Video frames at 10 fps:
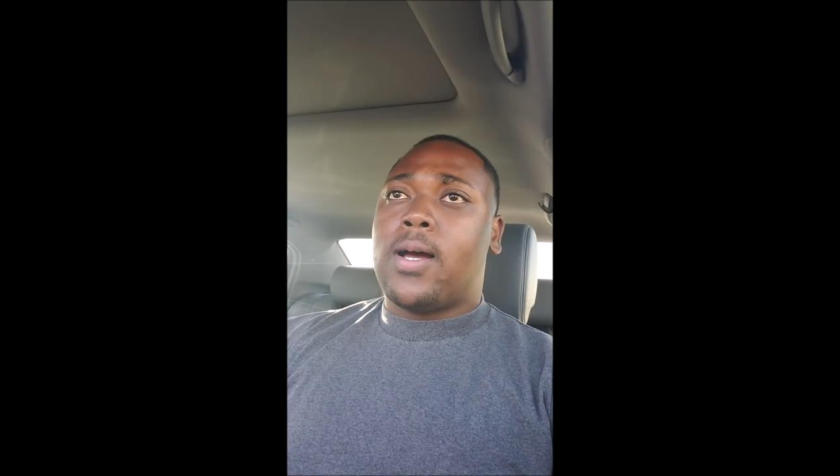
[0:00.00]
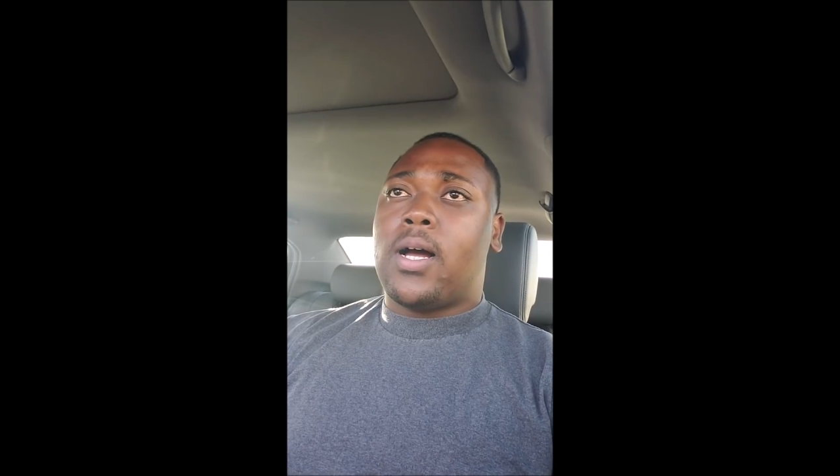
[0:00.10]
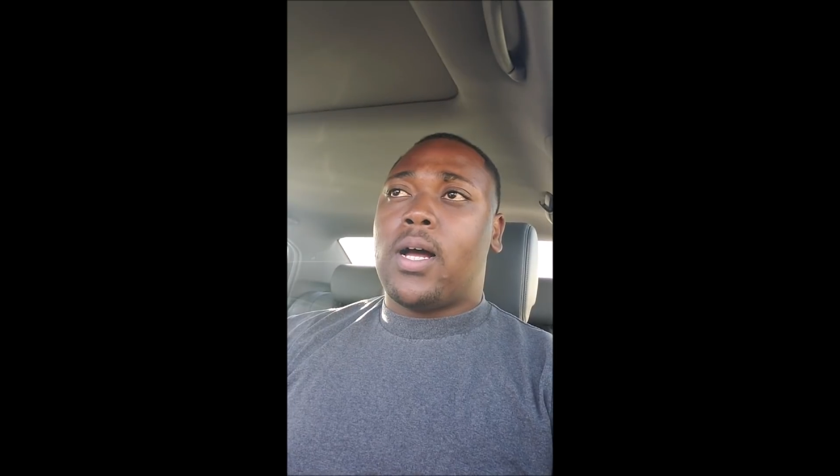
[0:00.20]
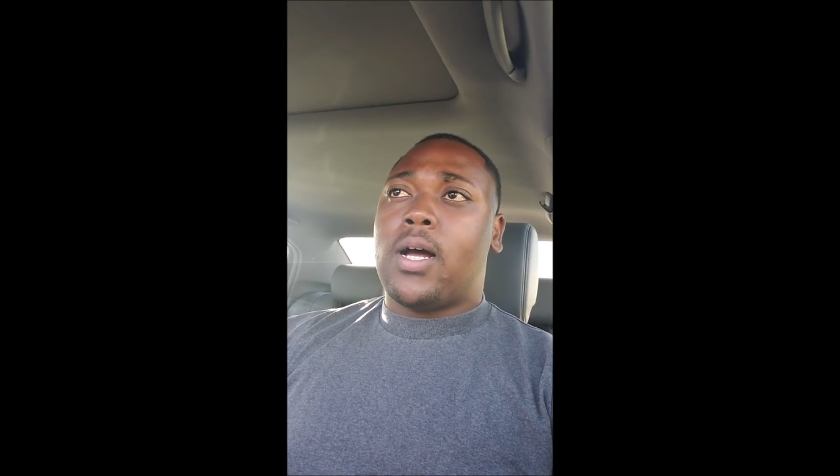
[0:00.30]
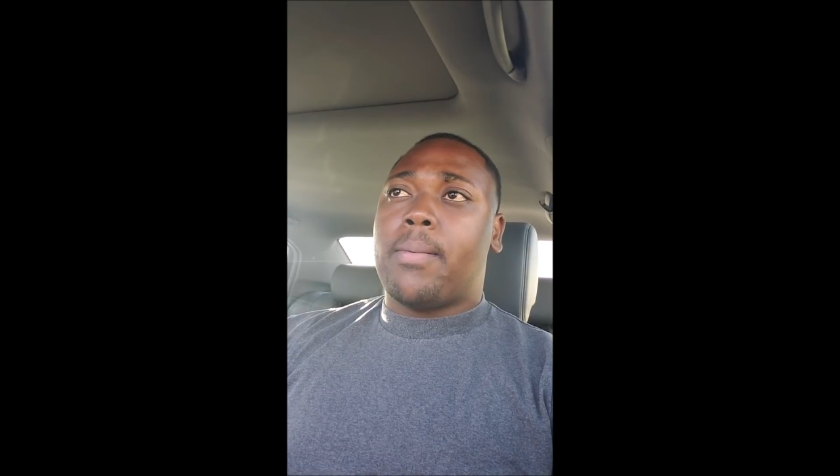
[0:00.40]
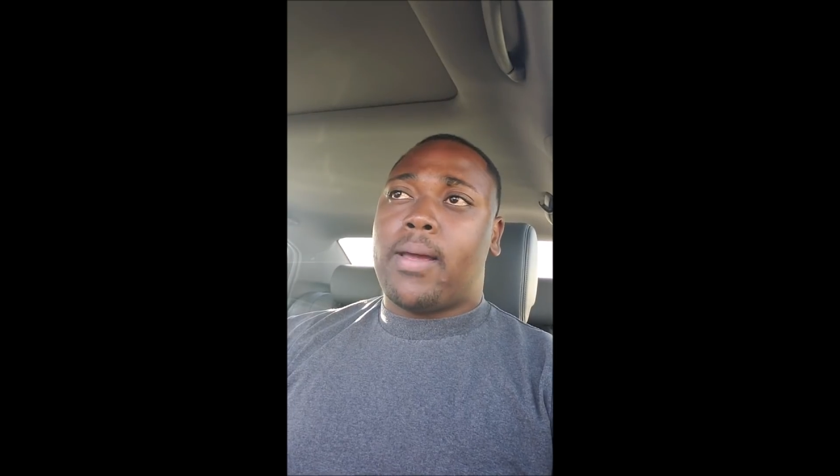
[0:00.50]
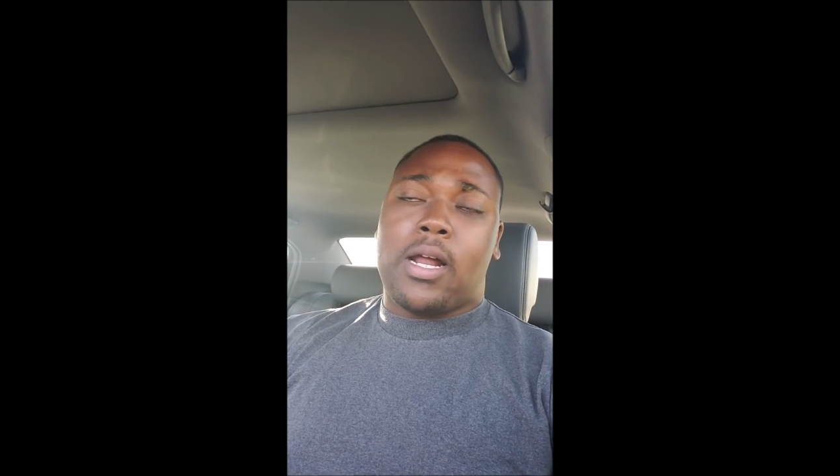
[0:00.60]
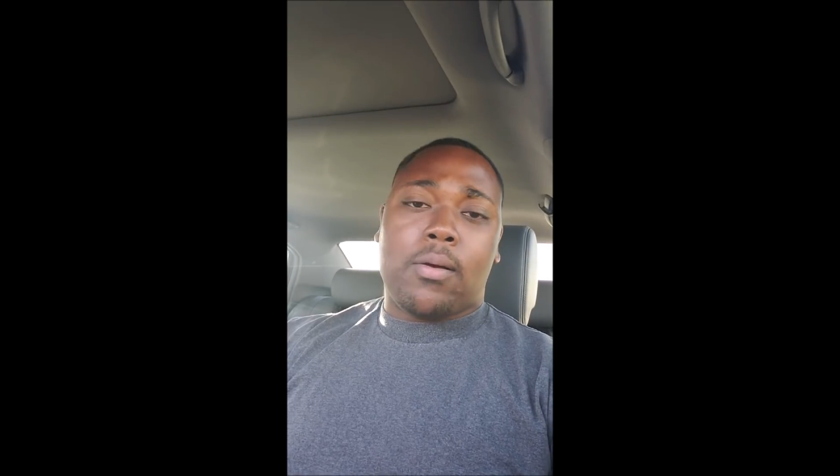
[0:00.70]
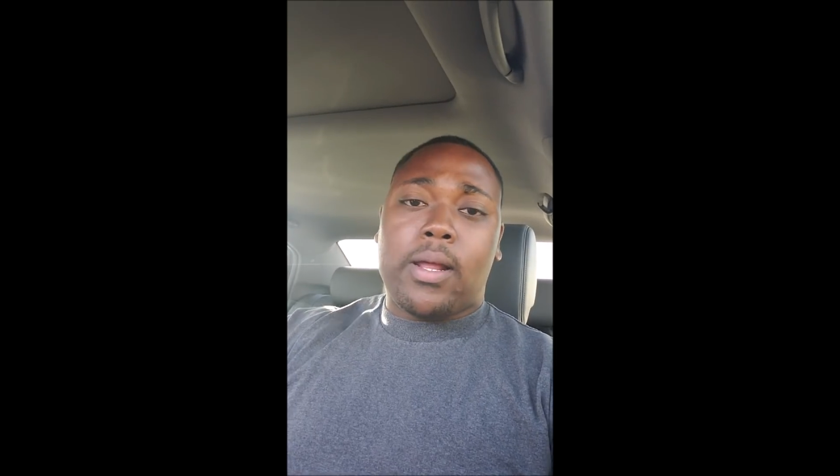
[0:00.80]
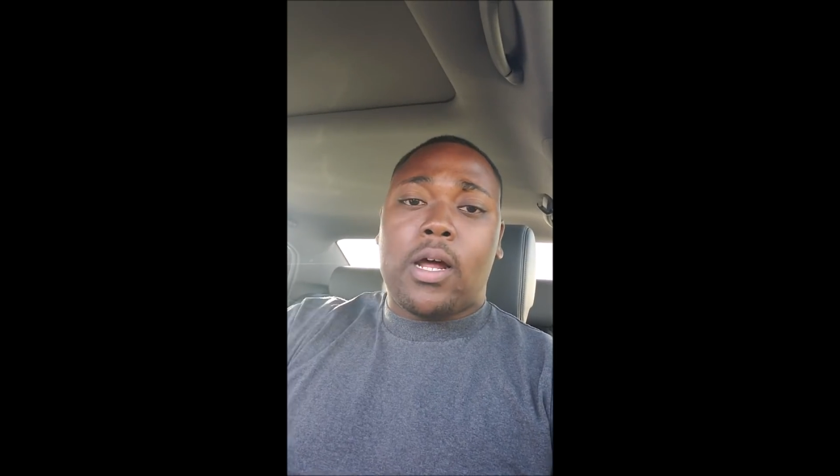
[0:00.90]
Uh,
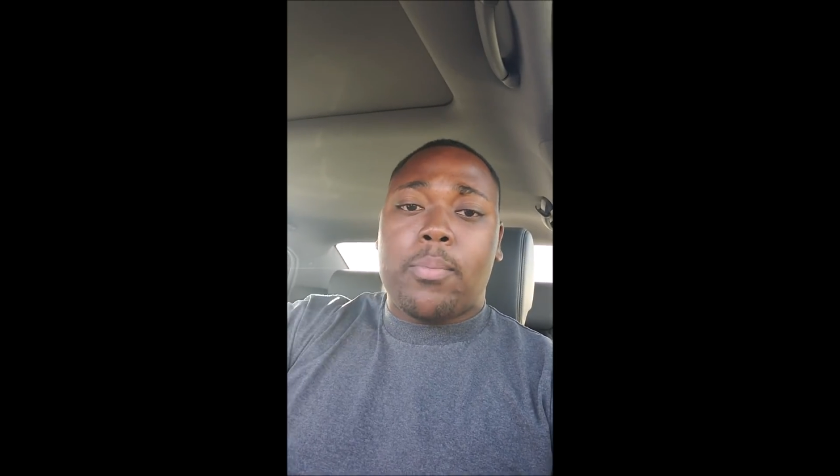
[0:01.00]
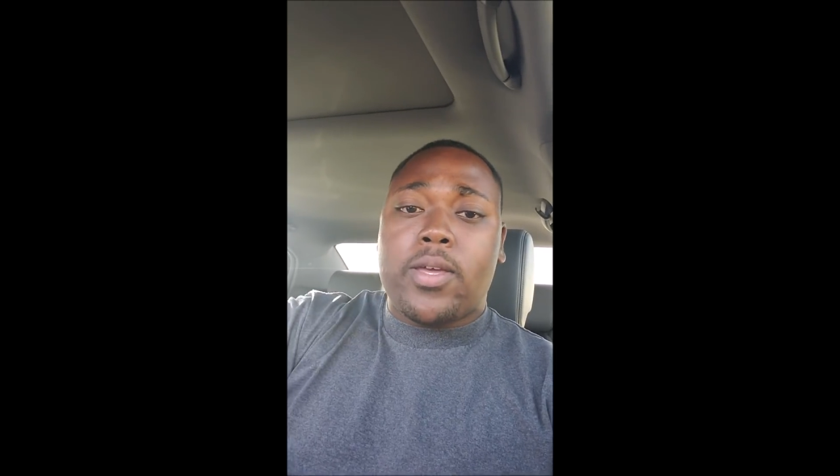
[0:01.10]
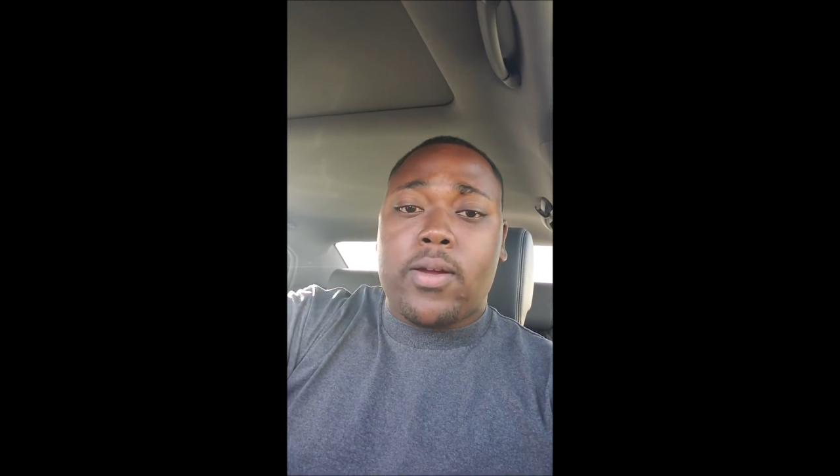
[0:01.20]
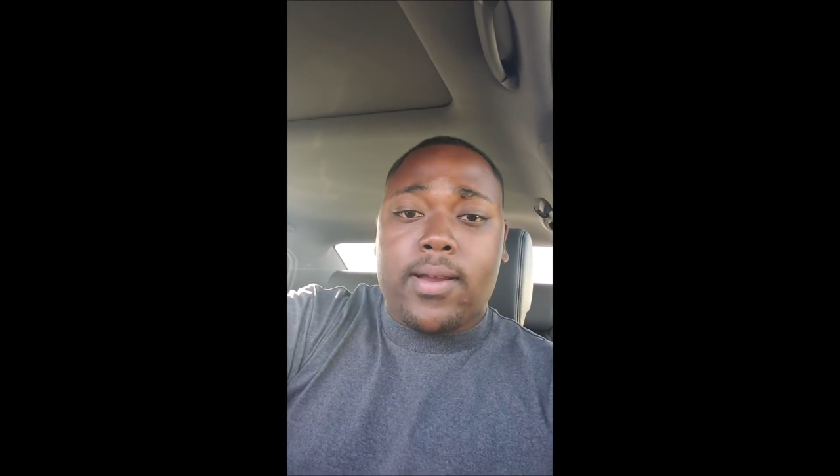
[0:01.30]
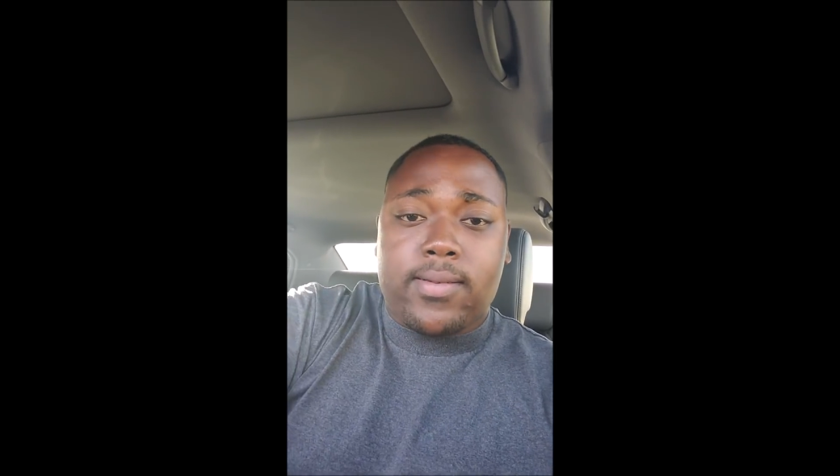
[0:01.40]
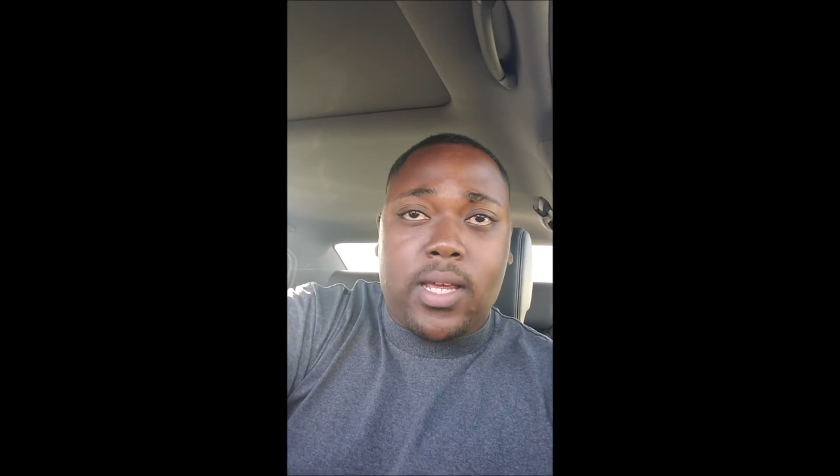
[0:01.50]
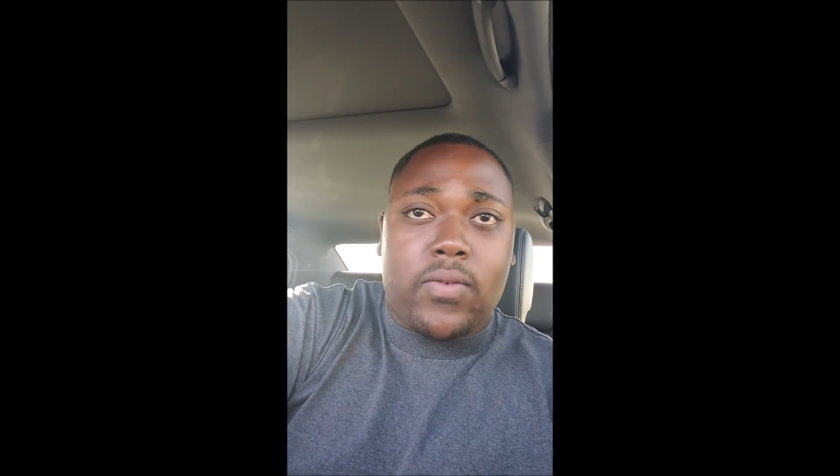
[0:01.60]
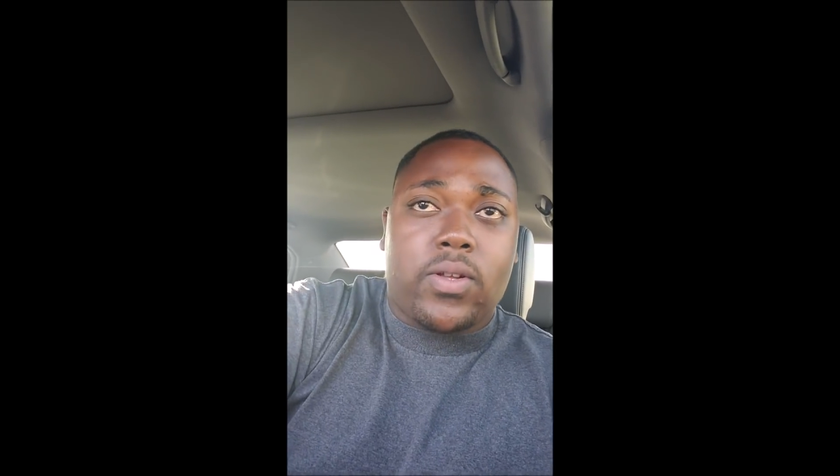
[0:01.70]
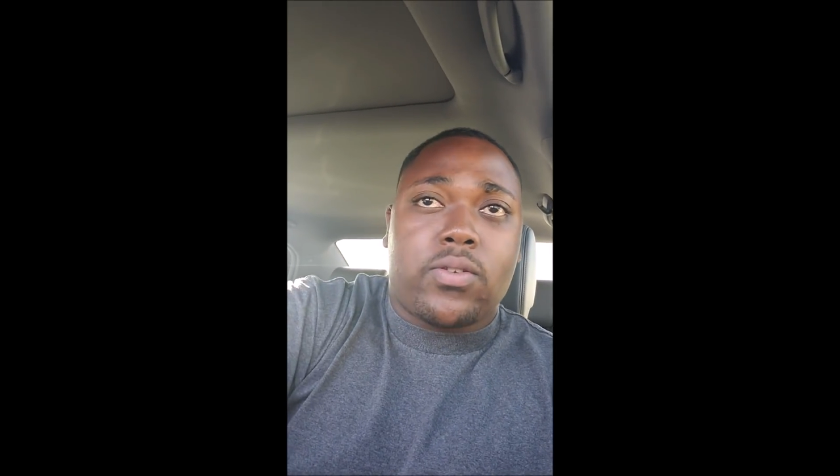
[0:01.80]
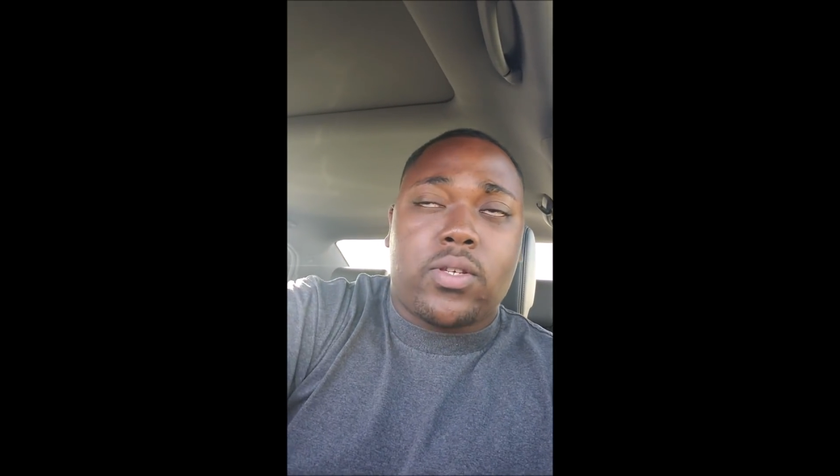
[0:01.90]
and, i and I'll be there at 7.